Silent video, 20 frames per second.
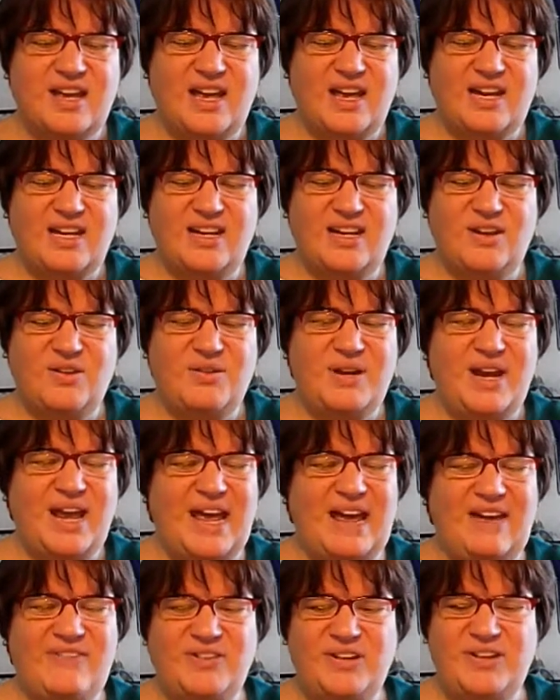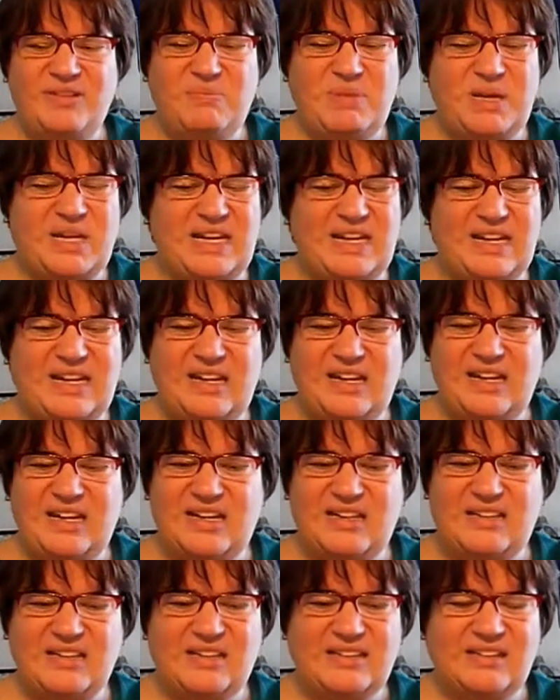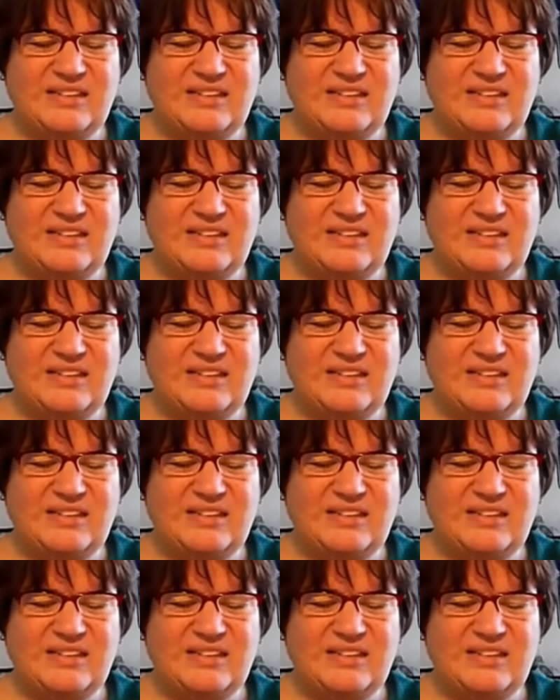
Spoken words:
And you don't have to be